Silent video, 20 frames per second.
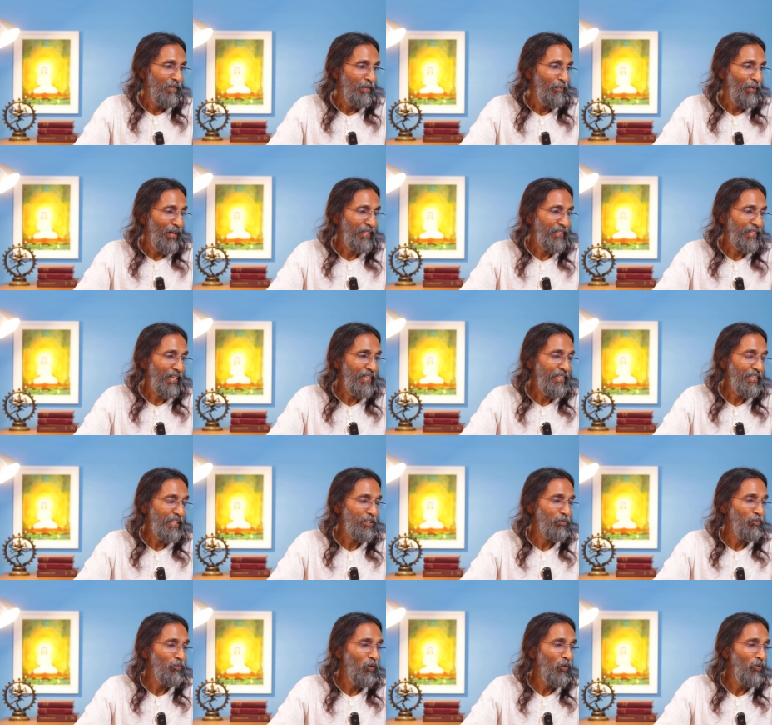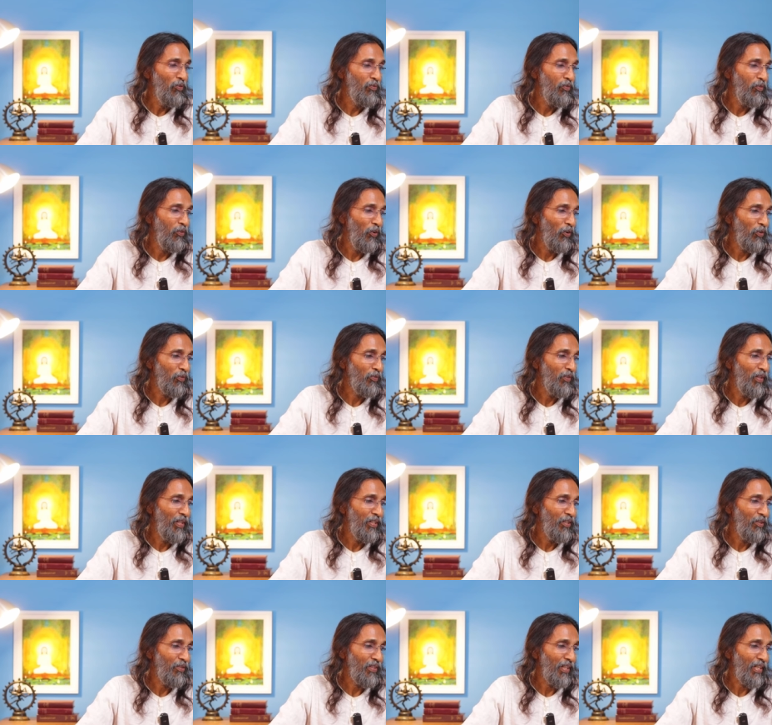The mankind has moved
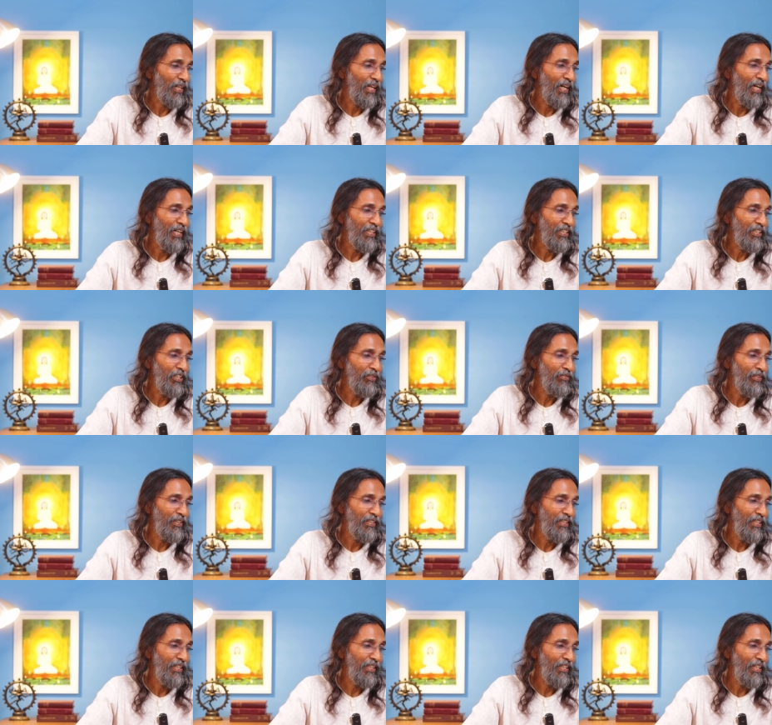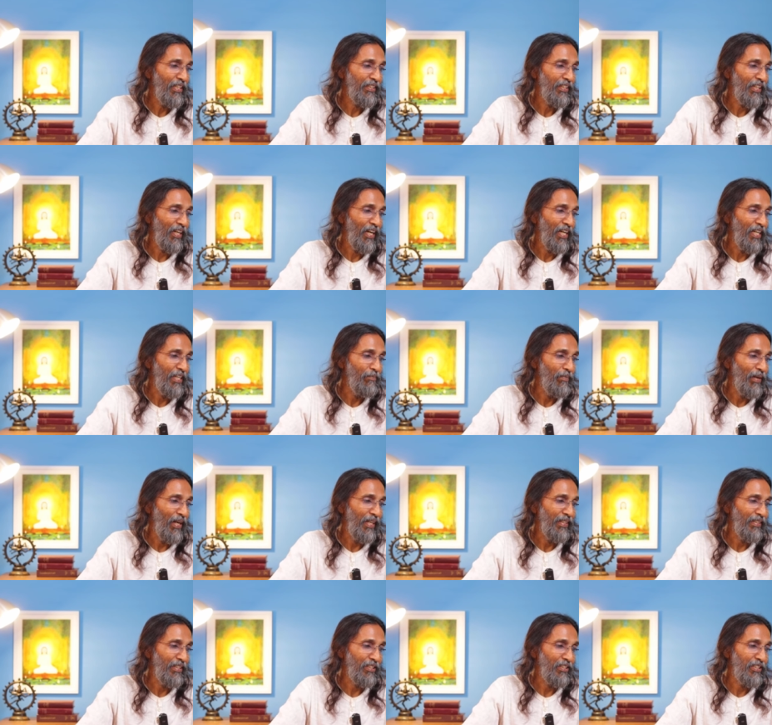forward on the current of eternal time,
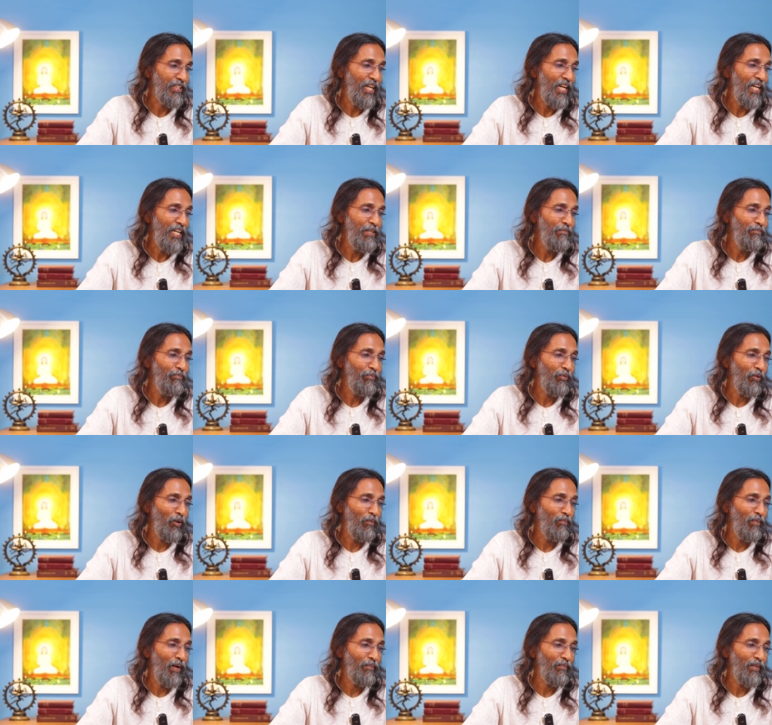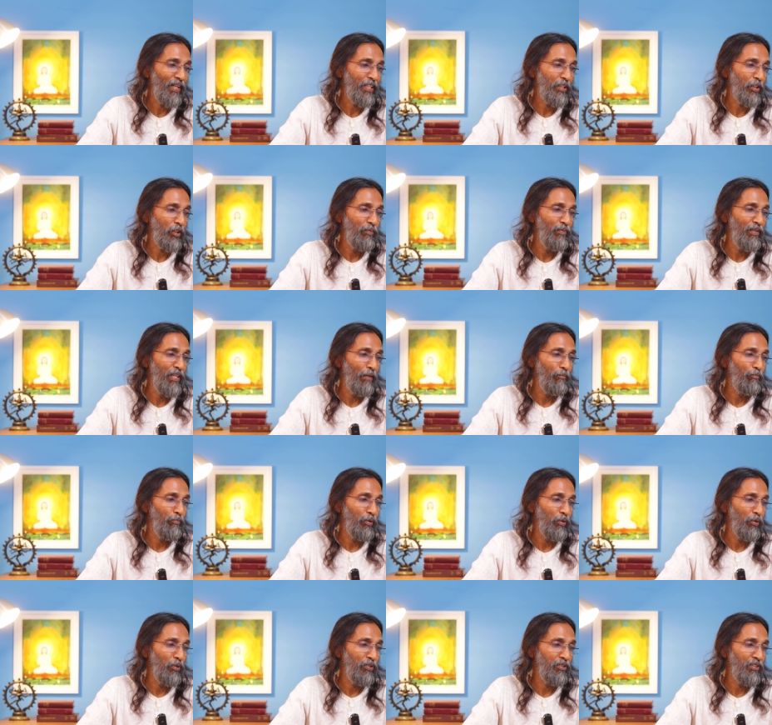and the same problem has to be
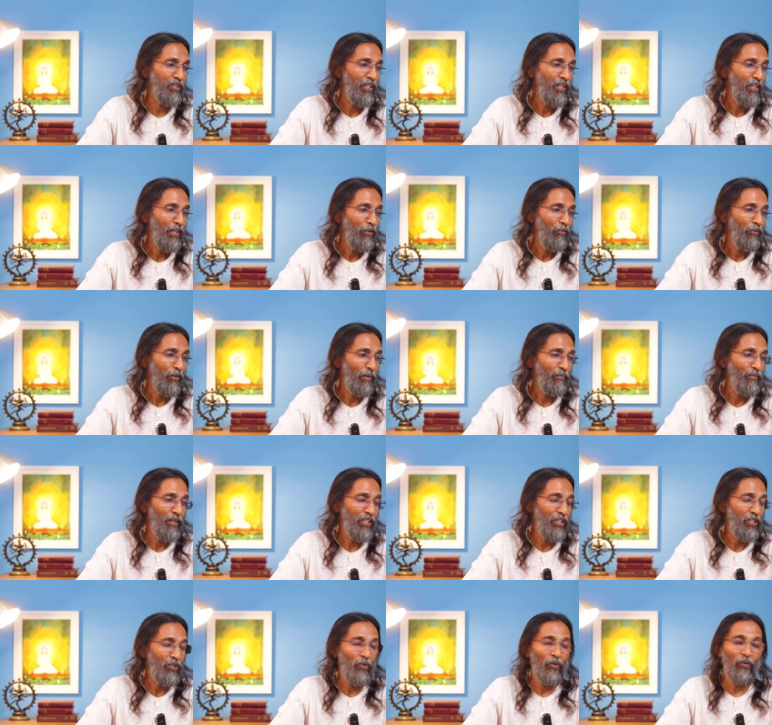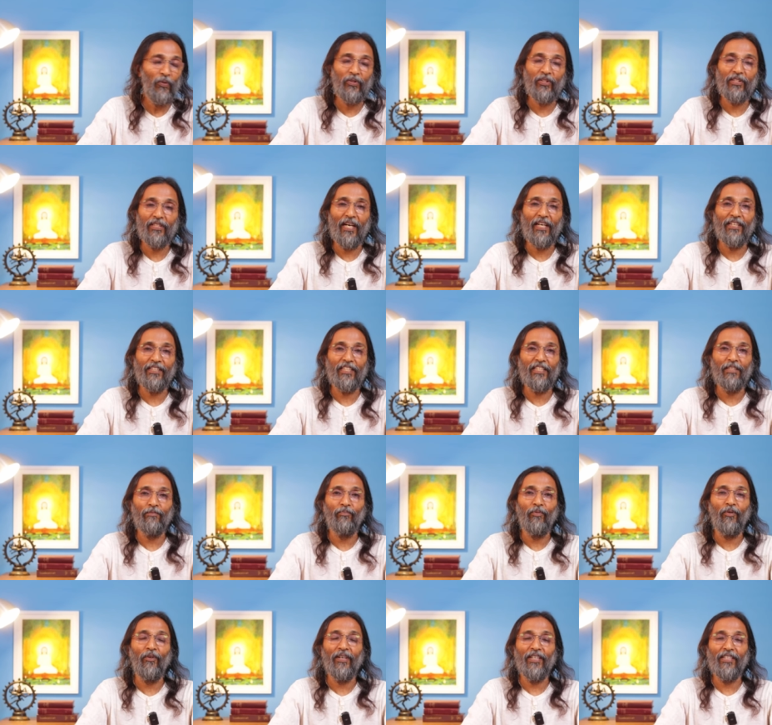approached from a new starting
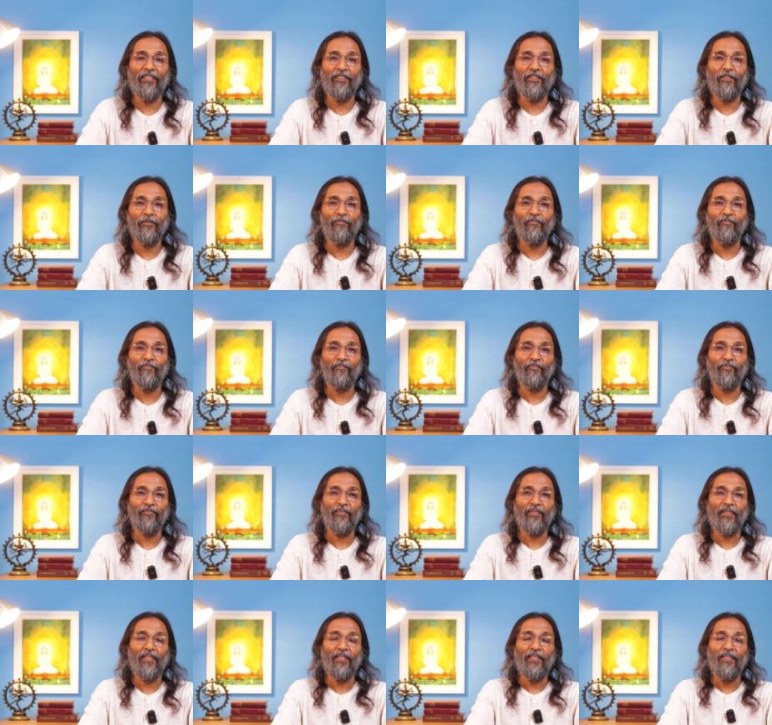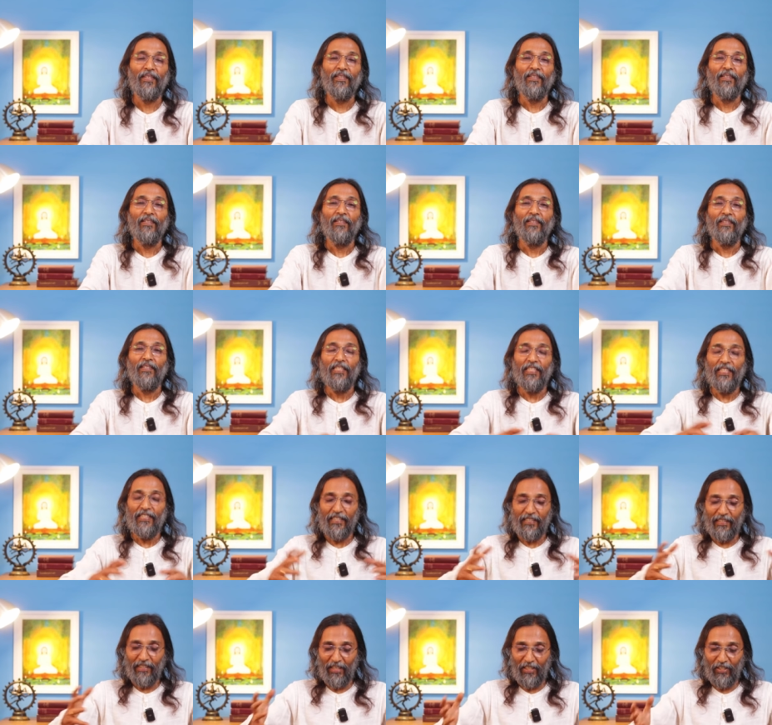point.
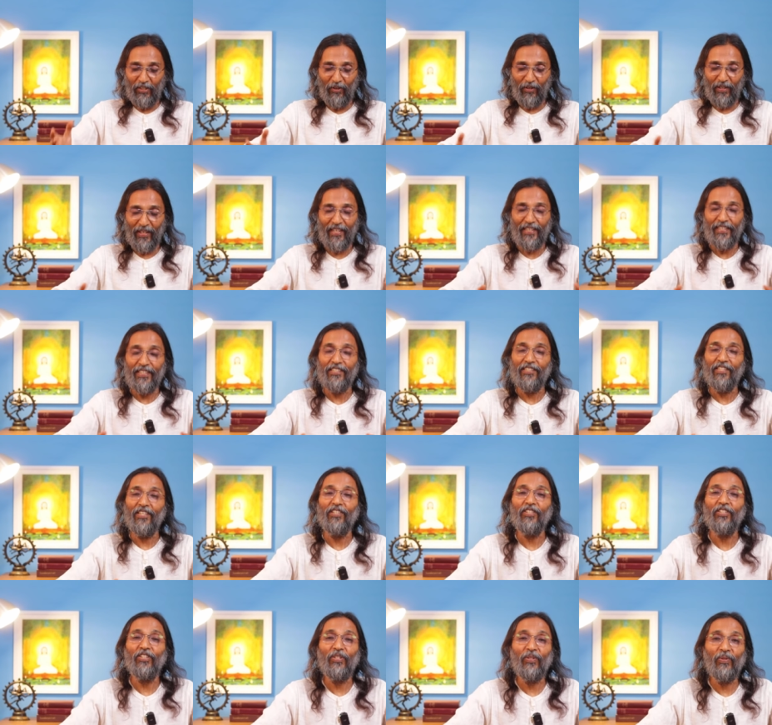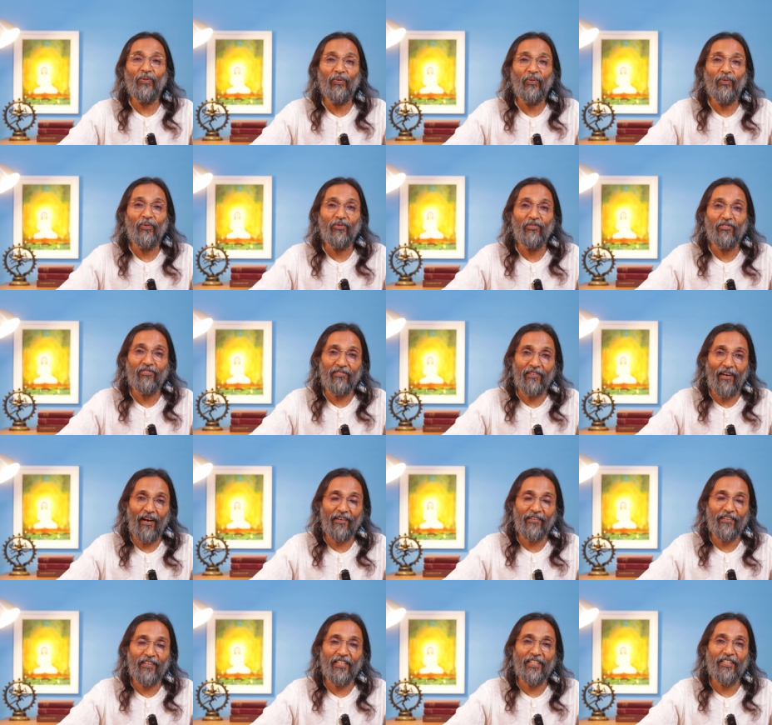Integral yoga is a new
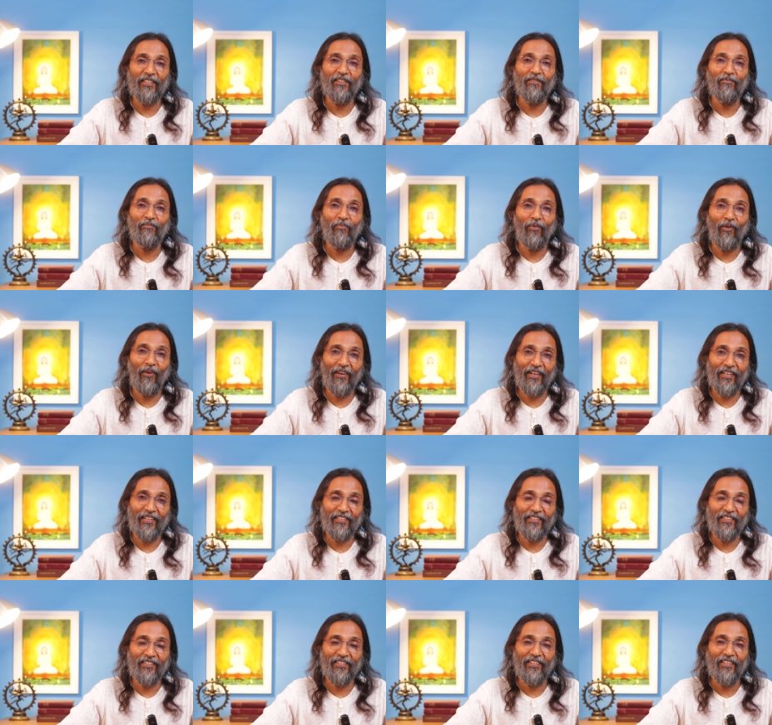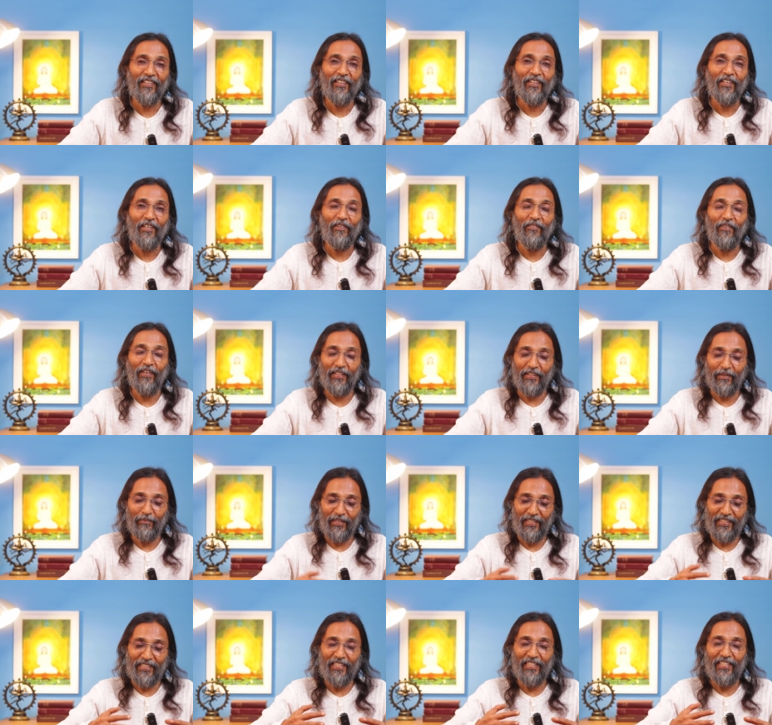starting point where the
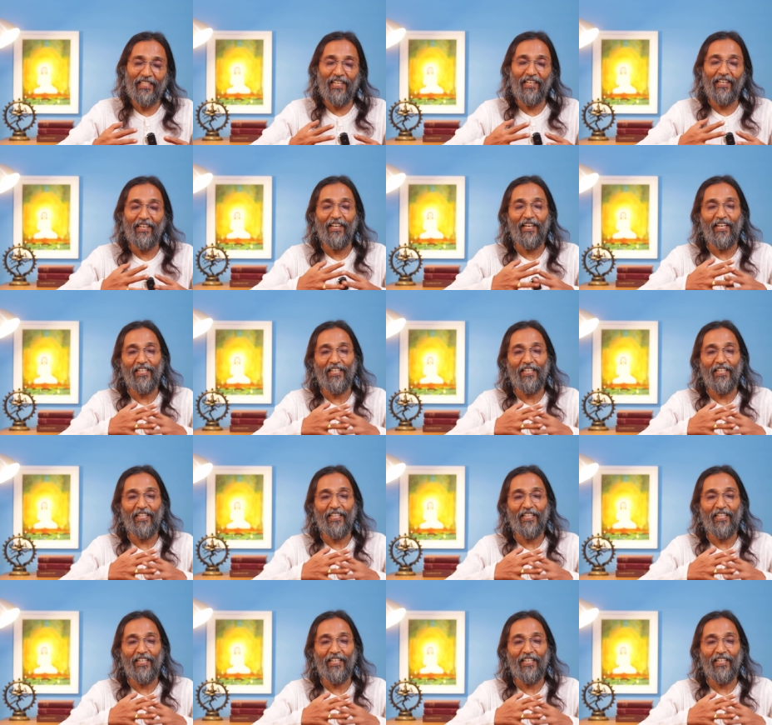material